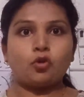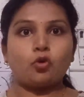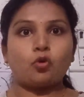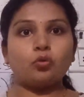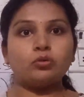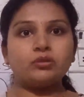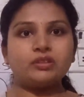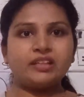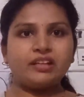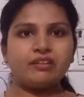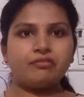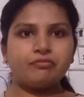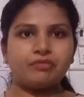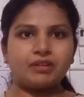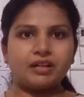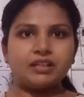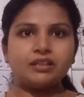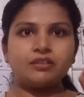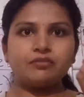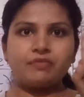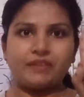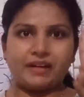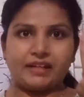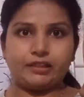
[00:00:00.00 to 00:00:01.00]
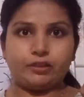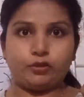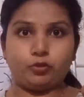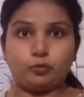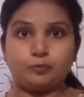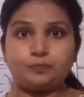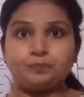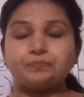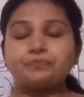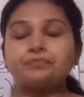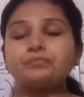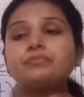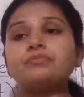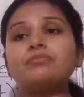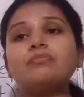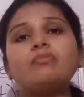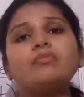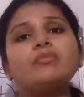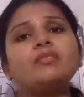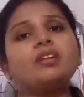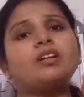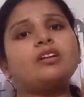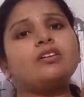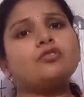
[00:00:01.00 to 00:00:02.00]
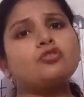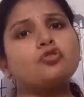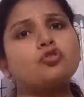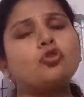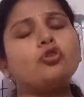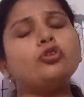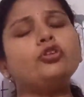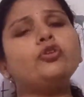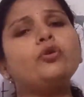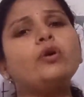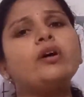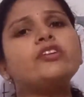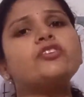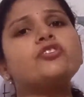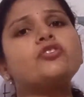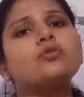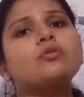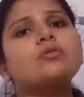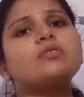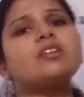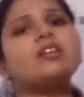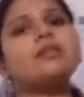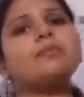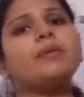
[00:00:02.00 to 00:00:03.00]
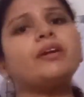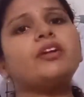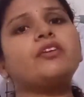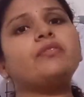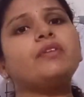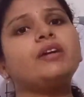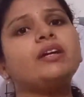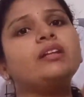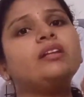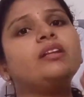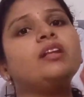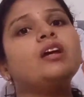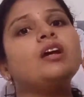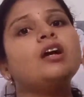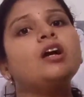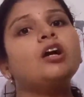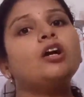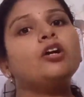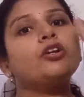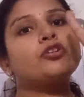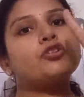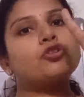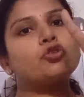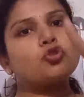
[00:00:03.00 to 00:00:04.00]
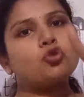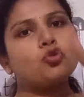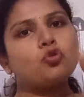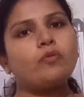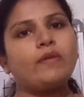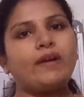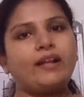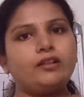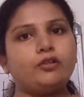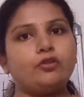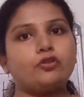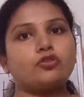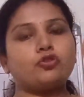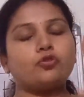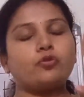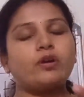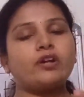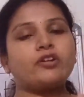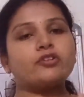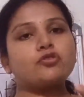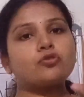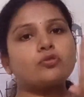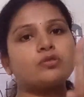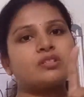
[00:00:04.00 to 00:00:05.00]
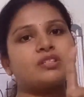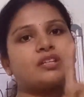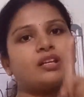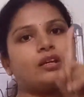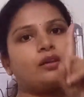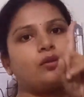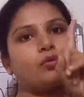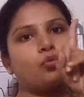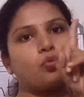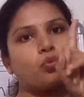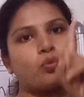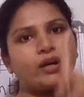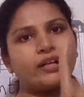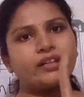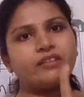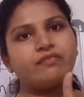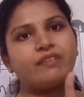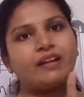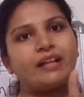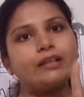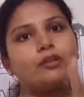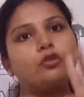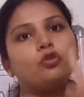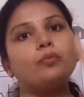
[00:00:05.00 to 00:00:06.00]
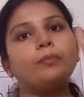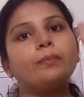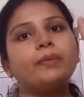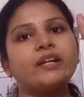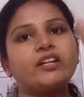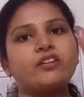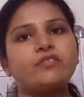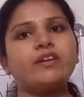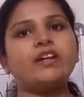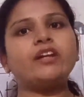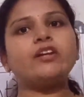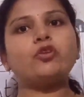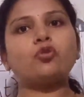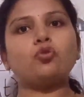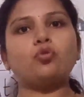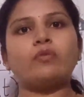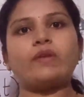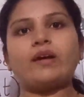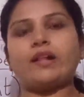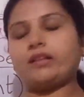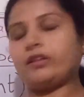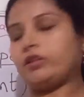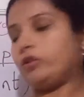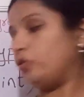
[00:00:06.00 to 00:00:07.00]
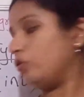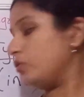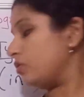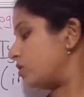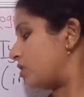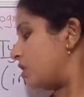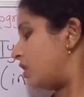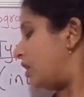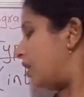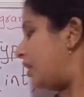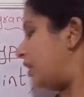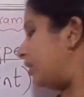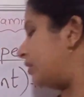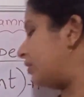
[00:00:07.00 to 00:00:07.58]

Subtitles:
Only one value. So you are choosing between two values. You are choosing one value between two values.